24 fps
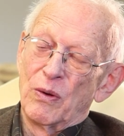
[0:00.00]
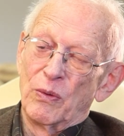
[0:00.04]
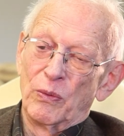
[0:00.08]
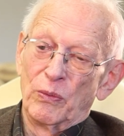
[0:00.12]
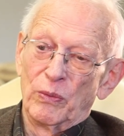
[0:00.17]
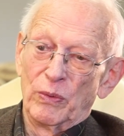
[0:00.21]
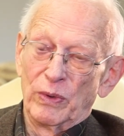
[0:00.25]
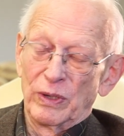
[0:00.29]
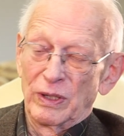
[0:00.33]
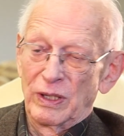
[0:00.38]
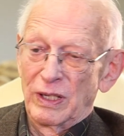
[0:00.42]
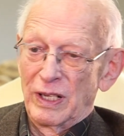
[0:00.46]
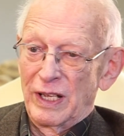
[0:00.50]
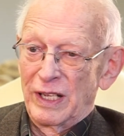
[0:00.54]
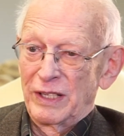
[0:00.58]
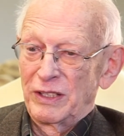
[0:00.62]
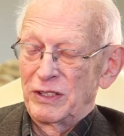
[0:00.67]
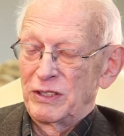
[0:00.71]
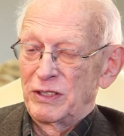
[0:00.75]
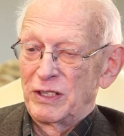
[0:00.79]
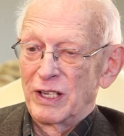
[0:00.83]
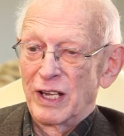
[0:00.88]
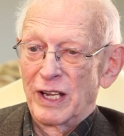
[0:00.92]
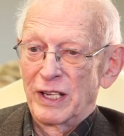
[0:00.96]
Well, I,
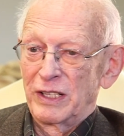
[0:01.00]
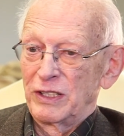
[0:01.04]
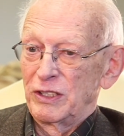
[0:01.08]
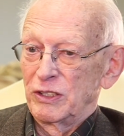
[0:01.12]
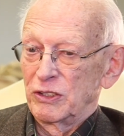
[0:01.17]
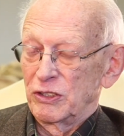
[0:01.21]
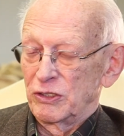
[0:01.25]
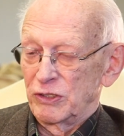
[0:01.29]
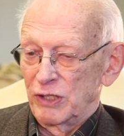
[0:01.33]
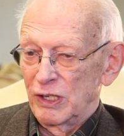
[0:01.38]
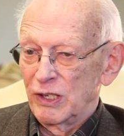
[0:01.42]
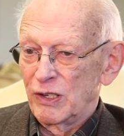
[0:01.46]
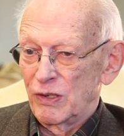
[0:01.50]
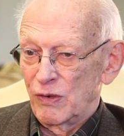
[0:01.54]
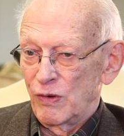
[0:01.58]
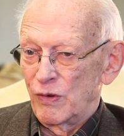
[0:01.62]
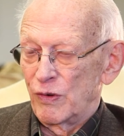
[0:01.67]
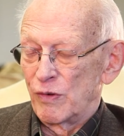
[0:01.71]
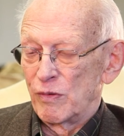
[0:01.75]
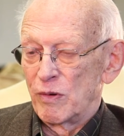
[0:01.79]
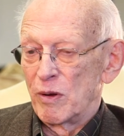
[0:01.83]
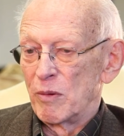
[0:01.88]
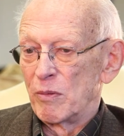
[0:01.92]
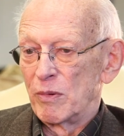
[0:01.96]
I distinctly
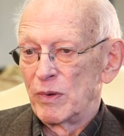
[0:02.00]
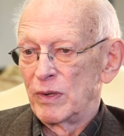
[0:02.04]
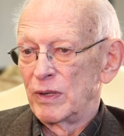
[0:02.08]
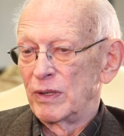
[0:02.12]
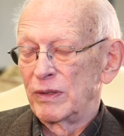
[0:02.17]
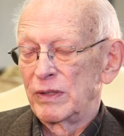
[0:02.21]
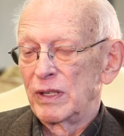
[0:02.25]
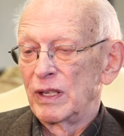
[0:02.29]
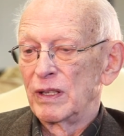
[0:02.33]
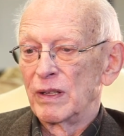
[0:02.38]
remember it.